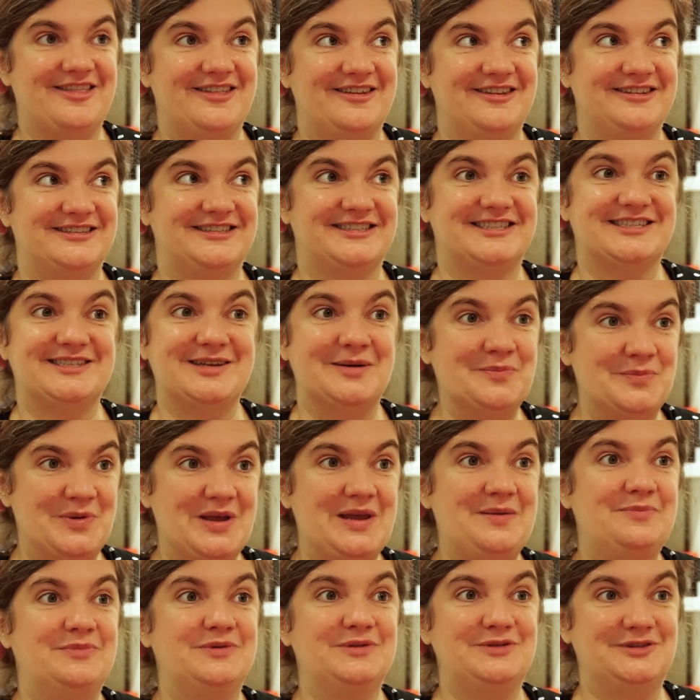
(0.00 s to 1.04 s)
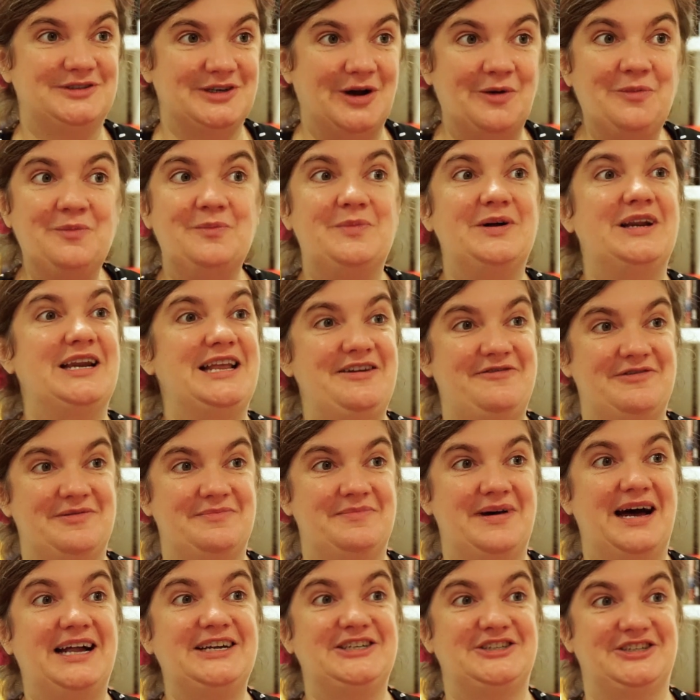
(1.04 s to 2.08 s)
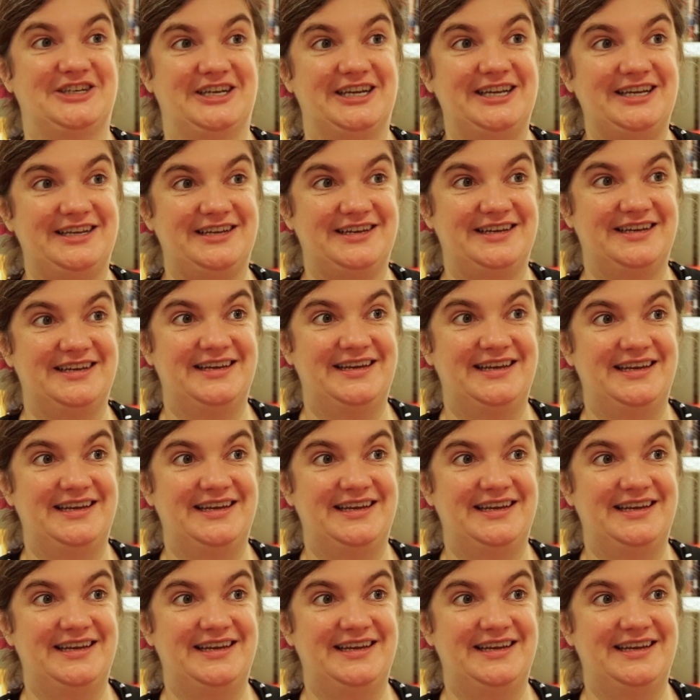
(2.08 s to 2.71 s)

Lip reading: that some people don't believe in magic.